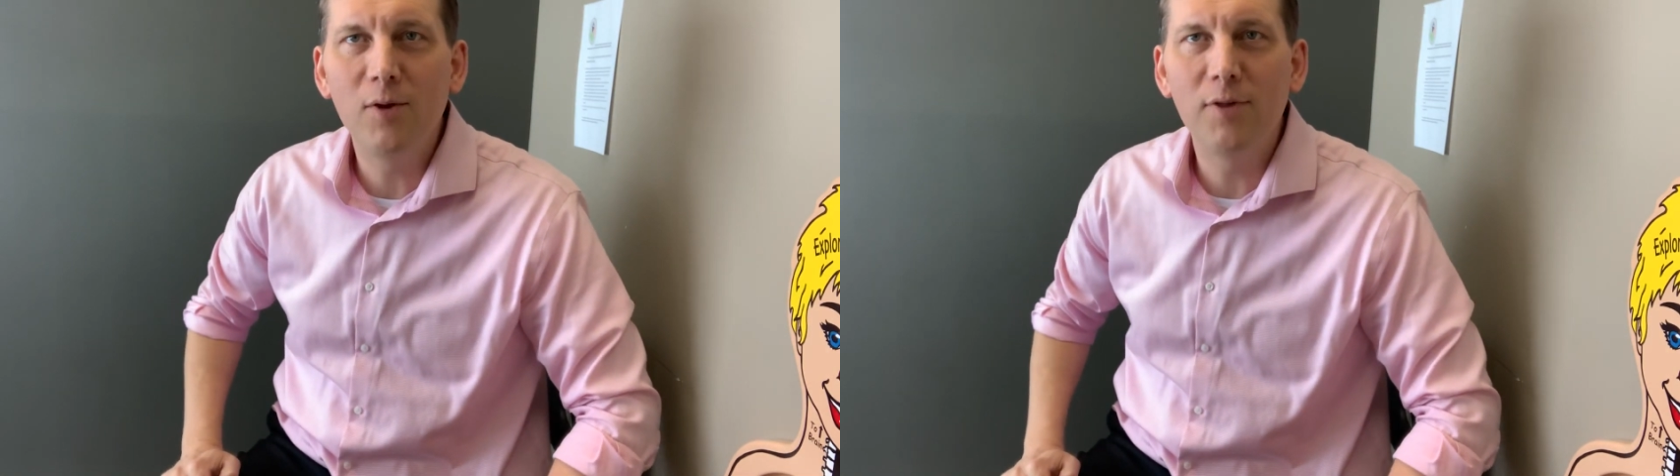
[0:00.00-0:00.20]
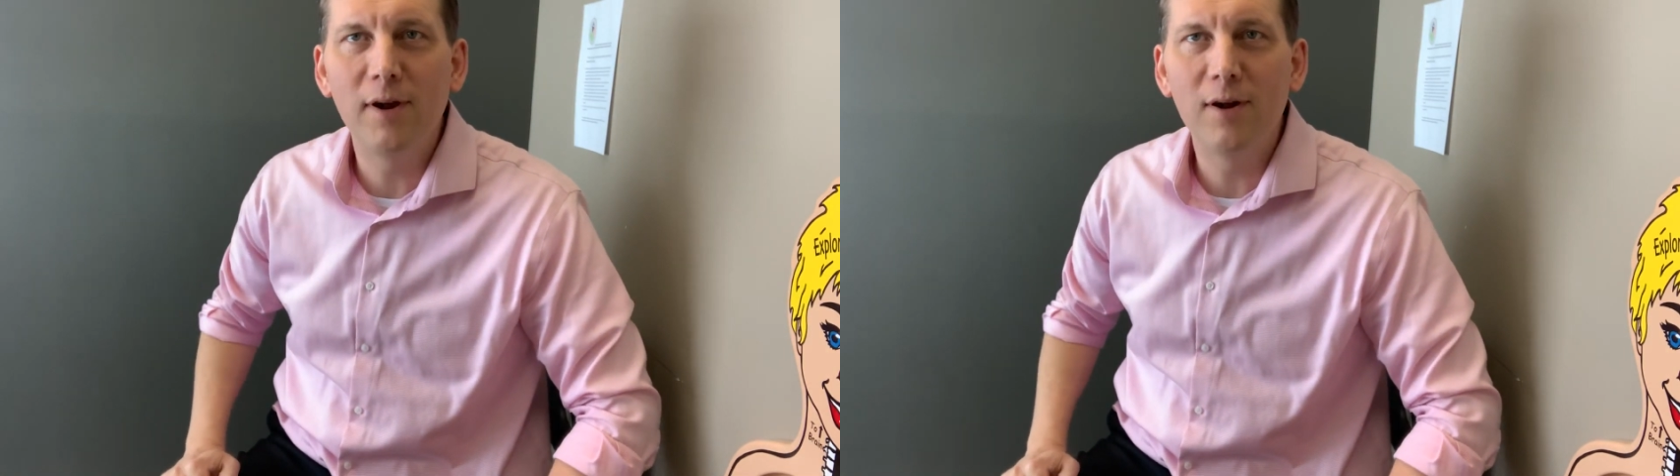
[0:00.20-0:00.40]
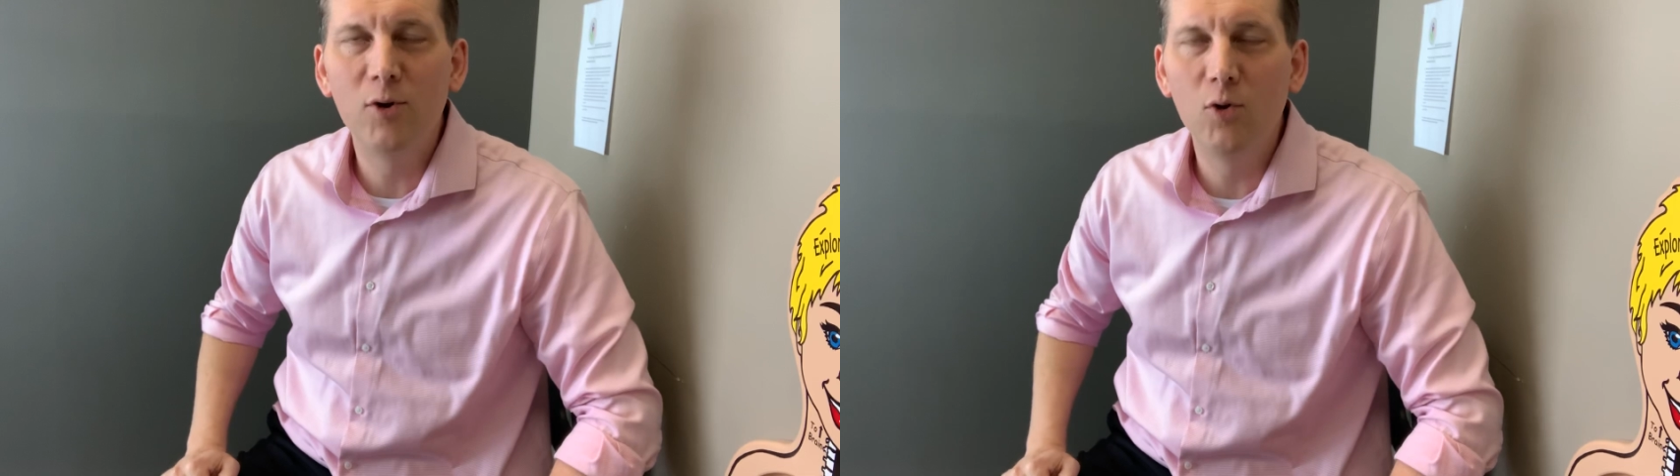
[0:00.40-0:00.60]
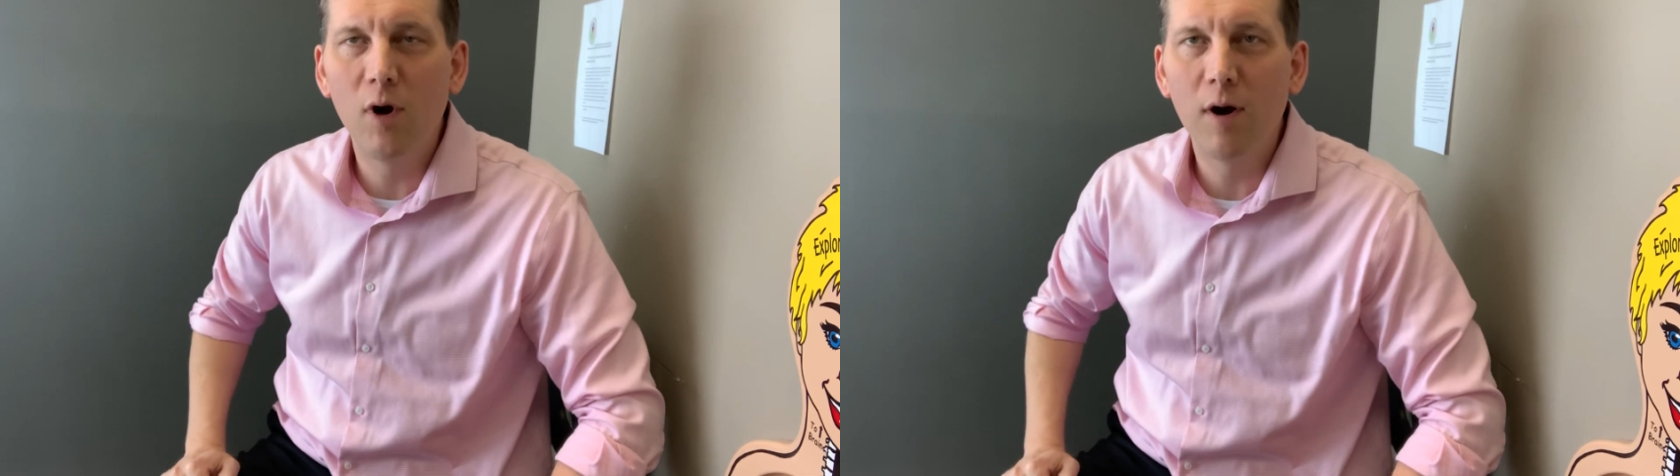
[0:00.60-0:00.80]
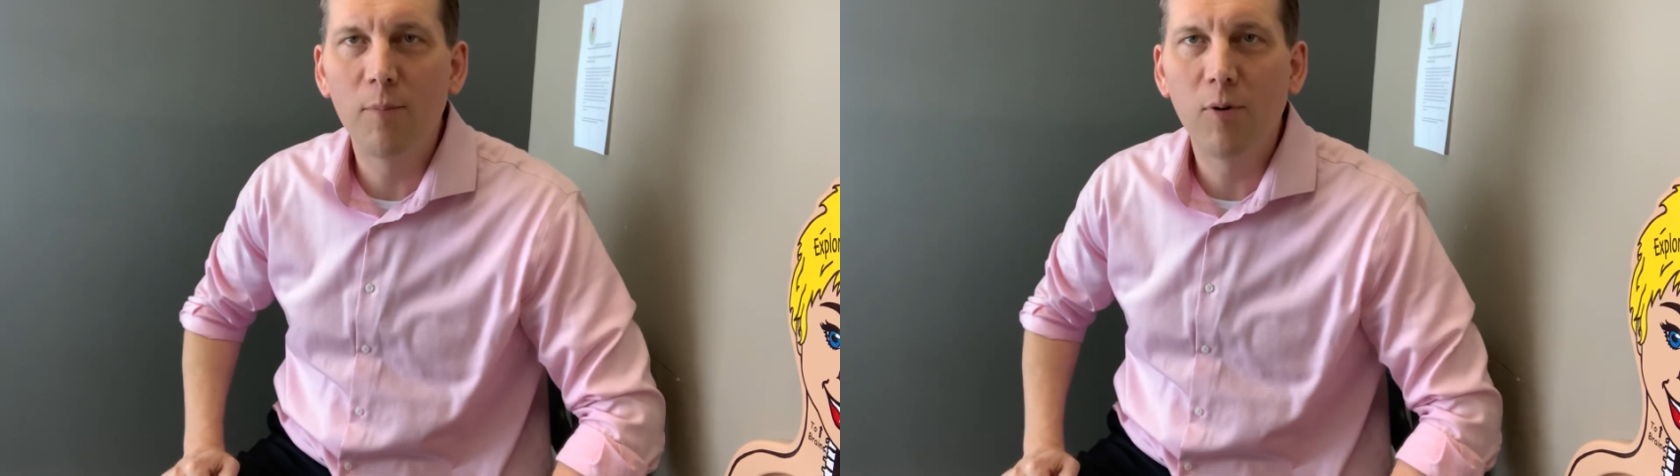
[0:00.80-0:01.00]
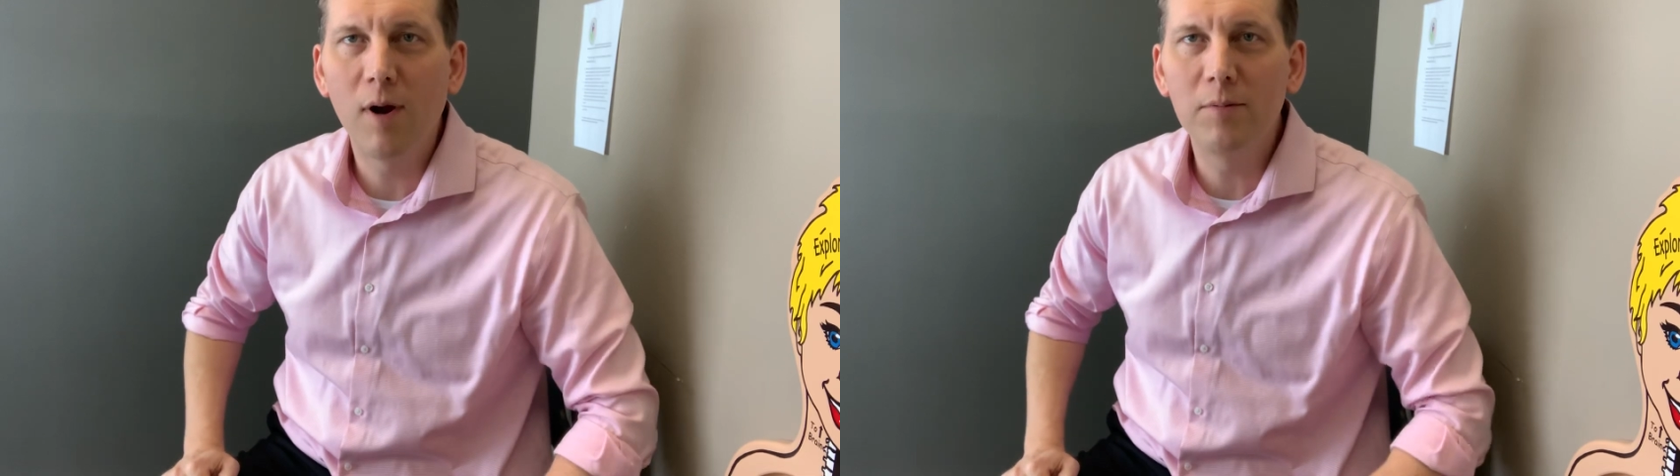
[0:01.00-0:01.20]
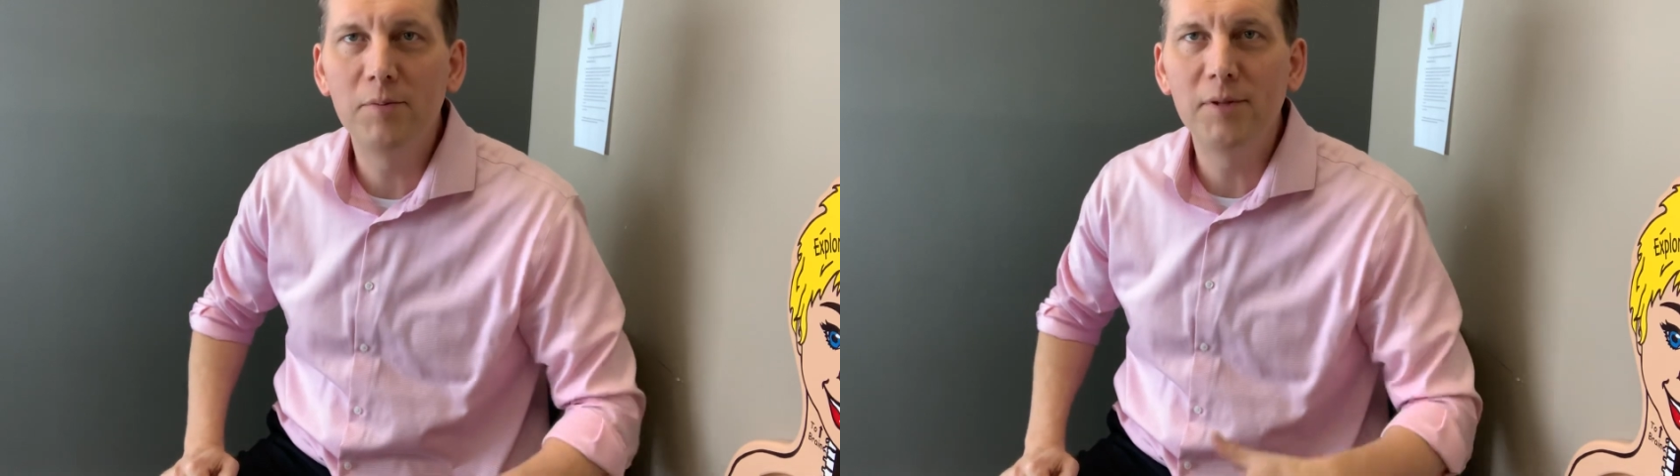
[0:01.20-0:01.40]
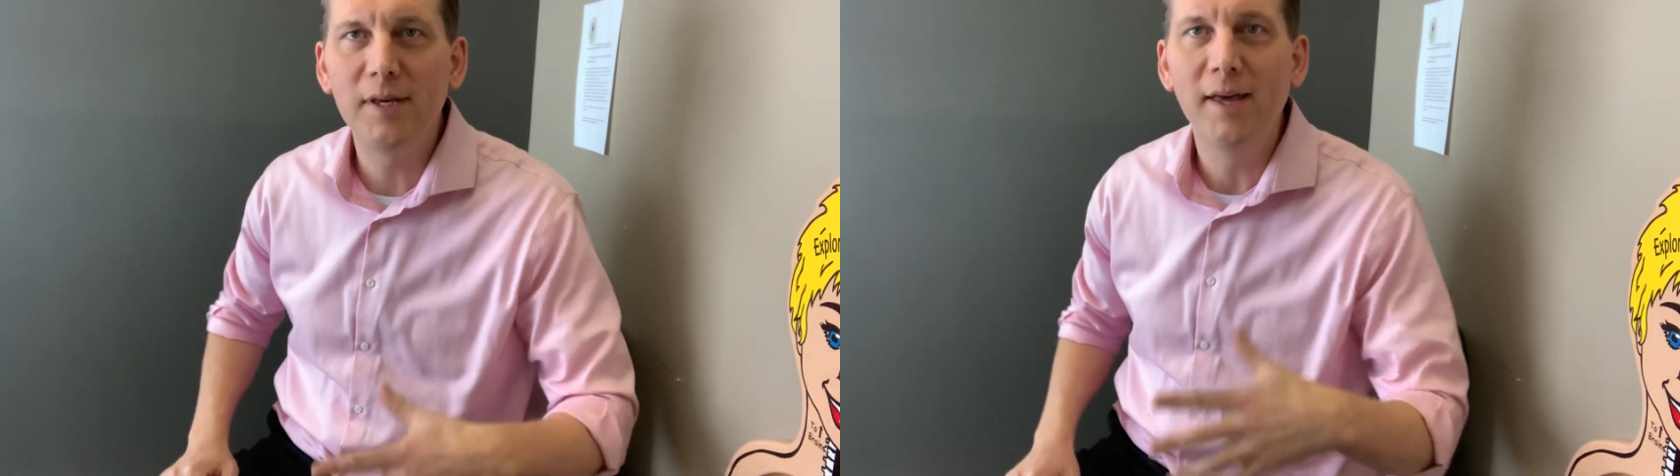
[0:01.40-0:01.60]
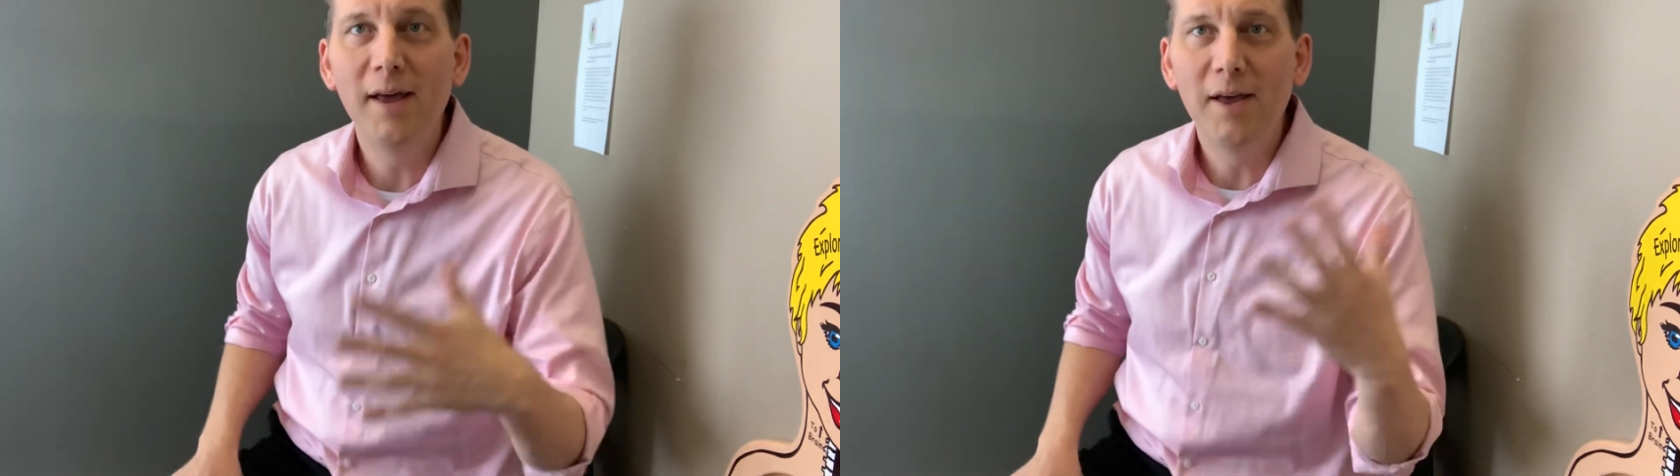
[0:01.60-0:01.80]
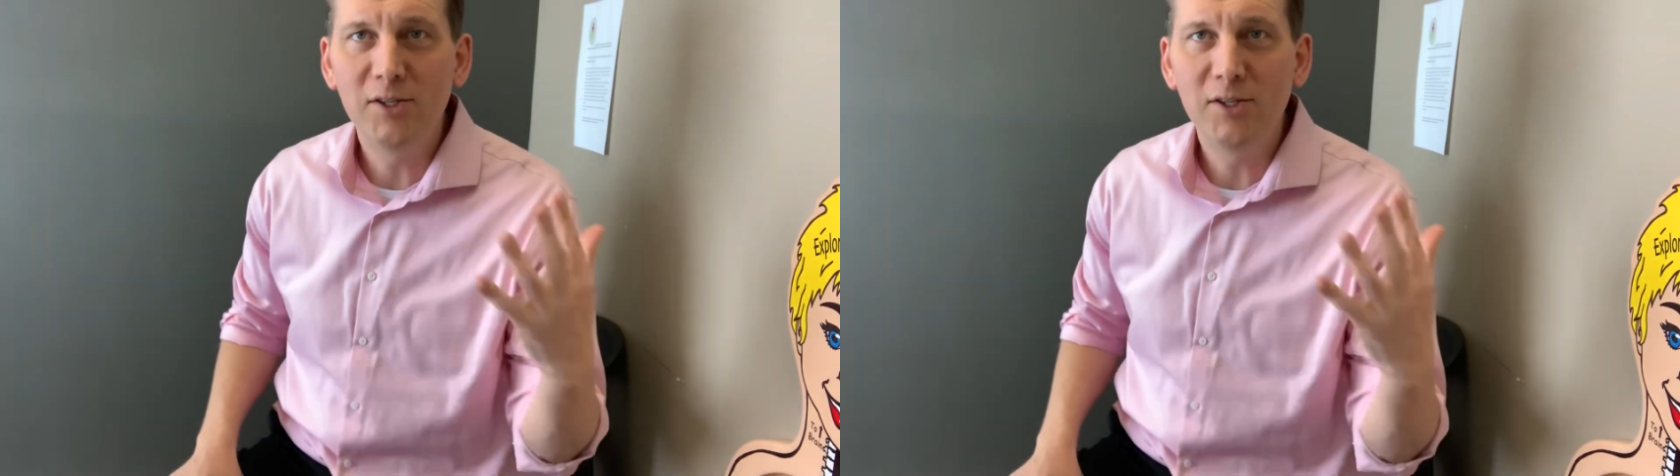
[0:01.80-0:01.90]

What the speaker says: out there who are probably